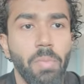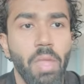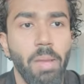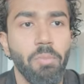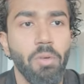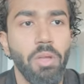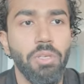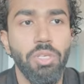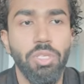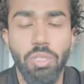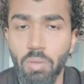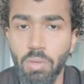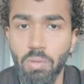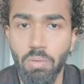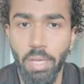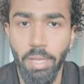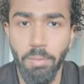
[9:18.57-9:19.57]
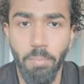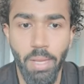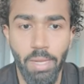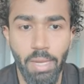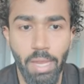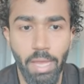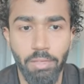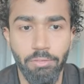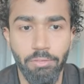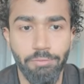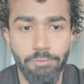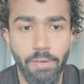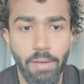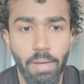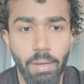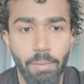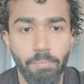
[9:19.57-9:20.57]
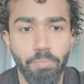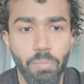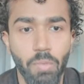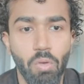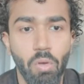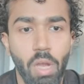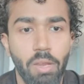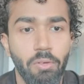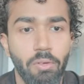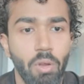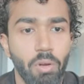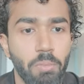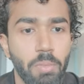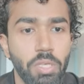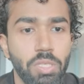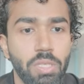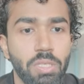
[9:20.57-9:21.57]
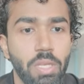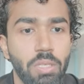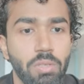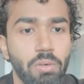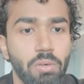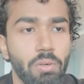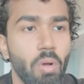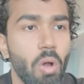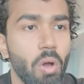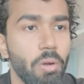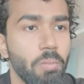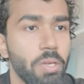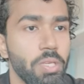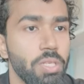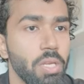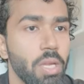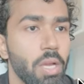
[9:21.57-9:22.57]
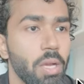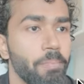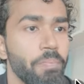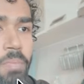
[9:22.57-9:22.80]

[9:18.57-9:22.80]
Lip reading: I'm going to show you like my live go high level automations. Let's go to automation here.